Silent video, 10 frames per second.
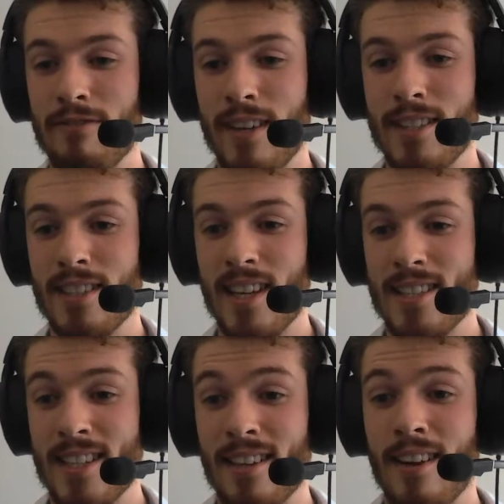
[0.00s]

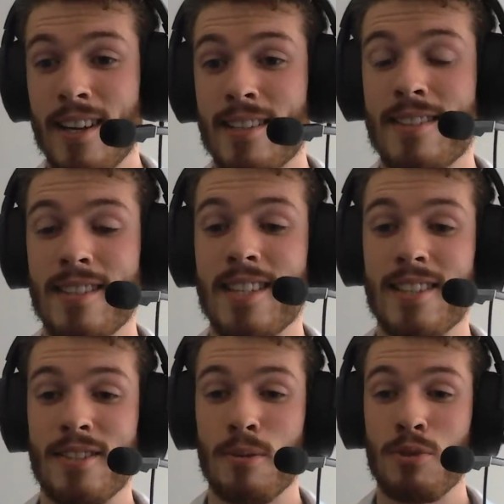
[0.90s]
Fantastic. I can see that
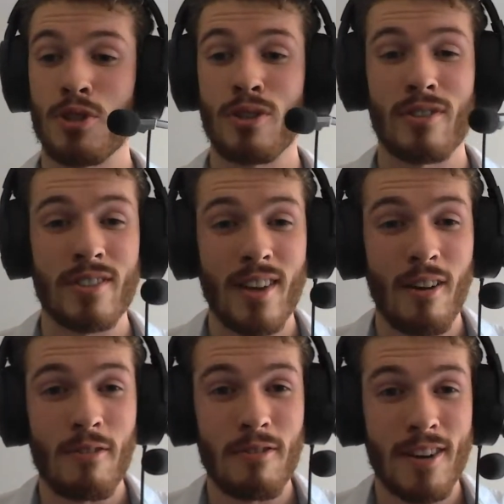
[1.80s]
some students
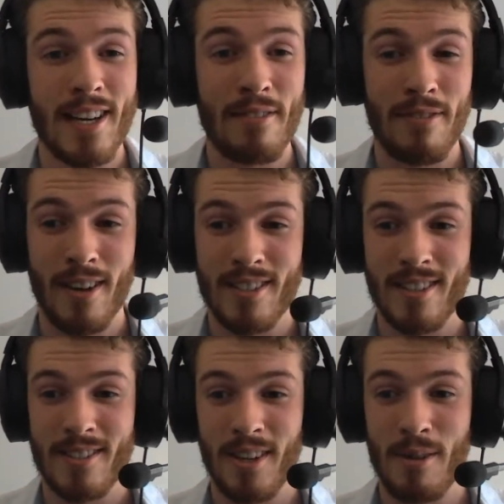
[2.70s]
are really fast
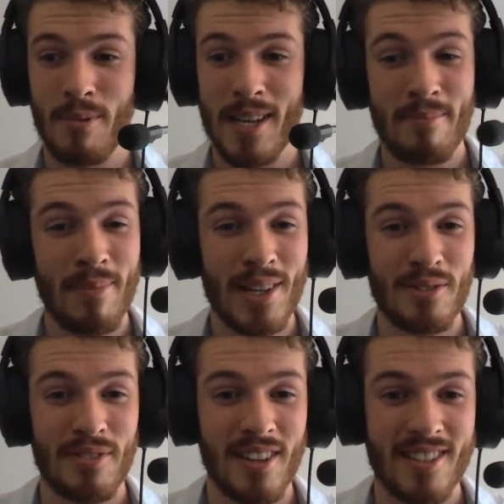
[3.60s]
at typing,
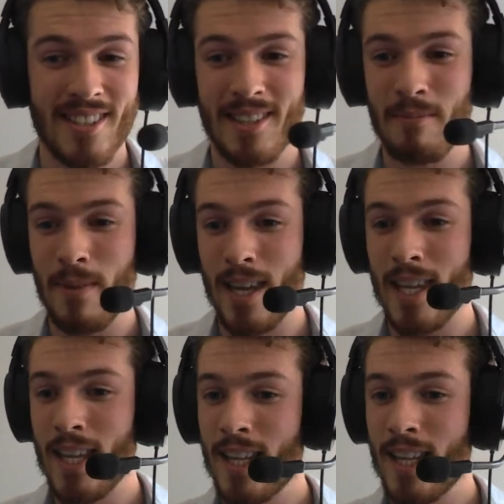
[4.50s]
much faster than me.